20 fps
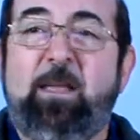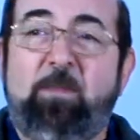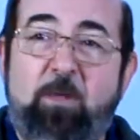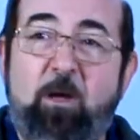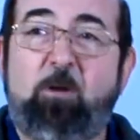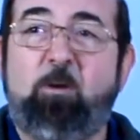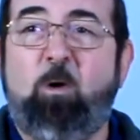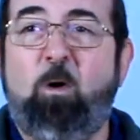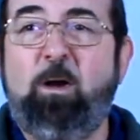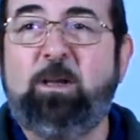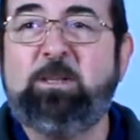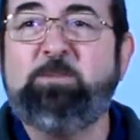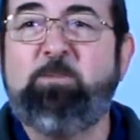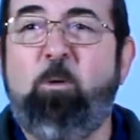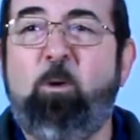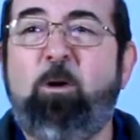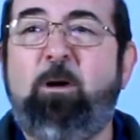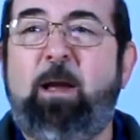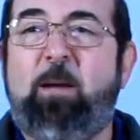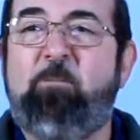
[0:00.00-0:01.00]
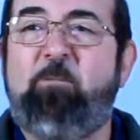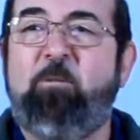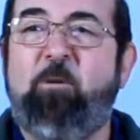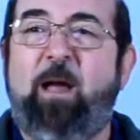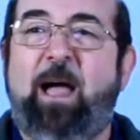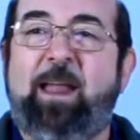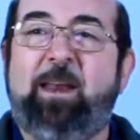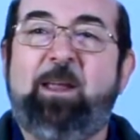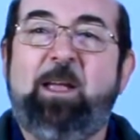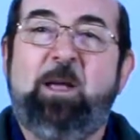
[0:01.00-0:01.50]
They'll cost more up
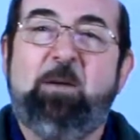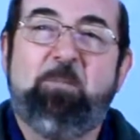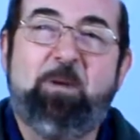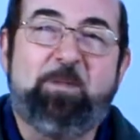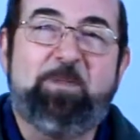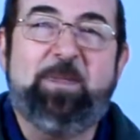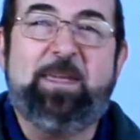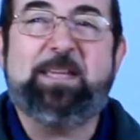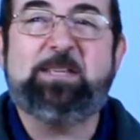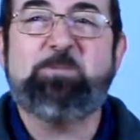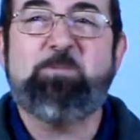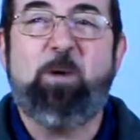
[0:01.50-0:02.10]
front, but these